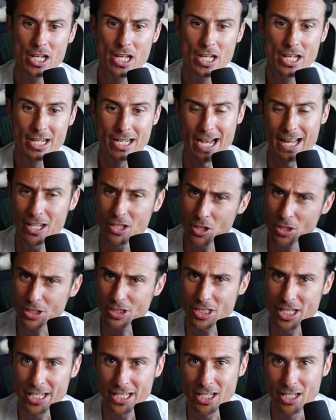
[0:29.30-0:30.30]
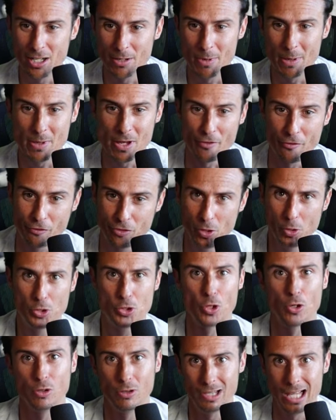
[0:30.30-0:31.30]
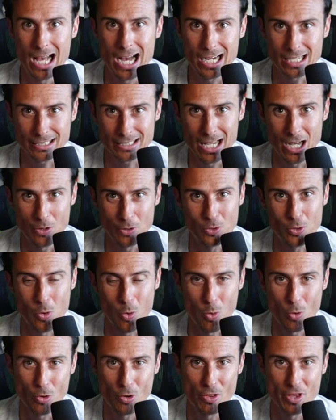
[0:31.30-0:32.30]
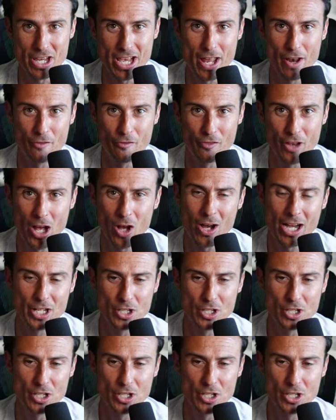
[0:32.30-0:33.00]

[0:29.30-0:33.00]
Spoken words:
kind of looks like maybe a future lockdown corner of the NFL.